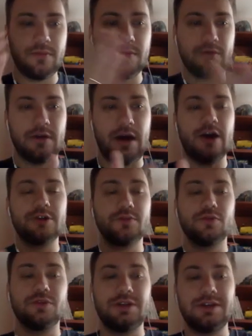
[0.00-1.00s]
the
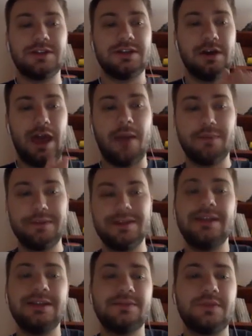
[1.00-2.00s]
output is
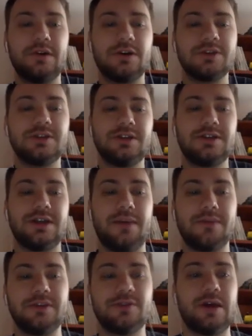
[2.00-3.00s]
empty list because it is
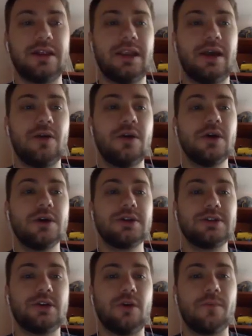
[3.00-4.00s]
empty right now.
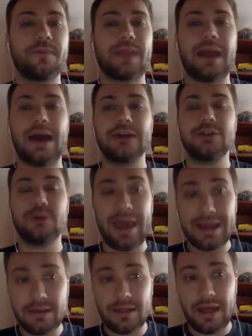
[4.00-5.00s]
So to
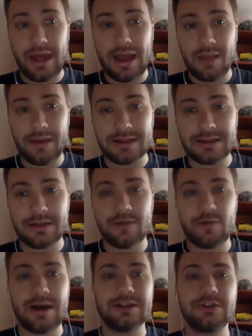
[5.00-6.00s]
add the element,
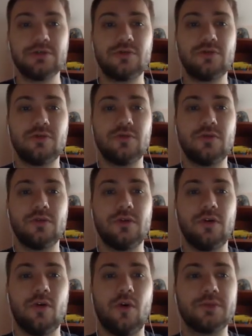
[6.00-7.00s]
there are two
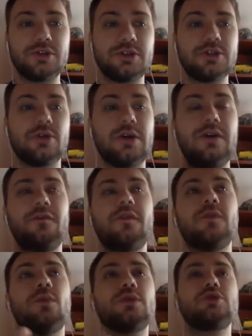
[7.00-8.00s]
options. So if
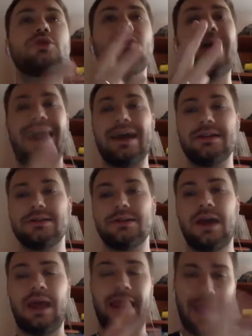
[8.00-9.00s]
we want to add
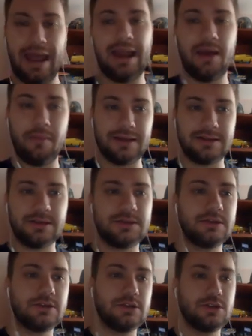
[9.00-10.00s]
an element
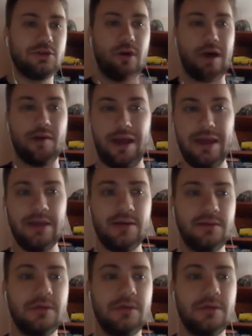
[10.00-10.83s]
to an array,